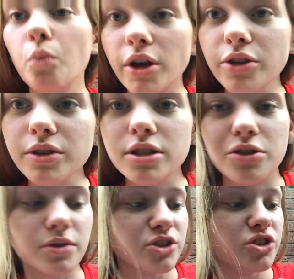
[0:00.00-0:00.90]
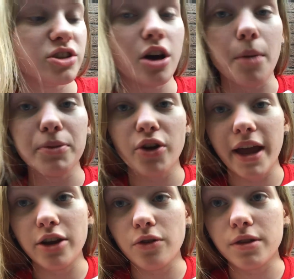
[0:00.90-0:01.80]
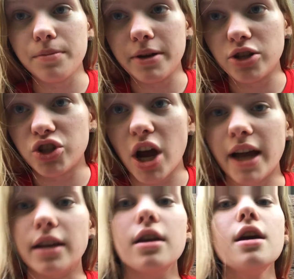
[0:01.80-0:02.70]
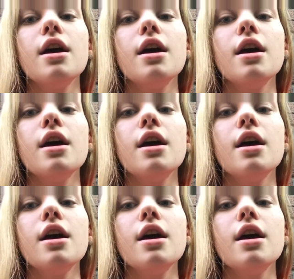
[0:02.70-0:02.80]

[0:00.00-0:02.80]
What you can do is just cup your hand over the bearded dragon.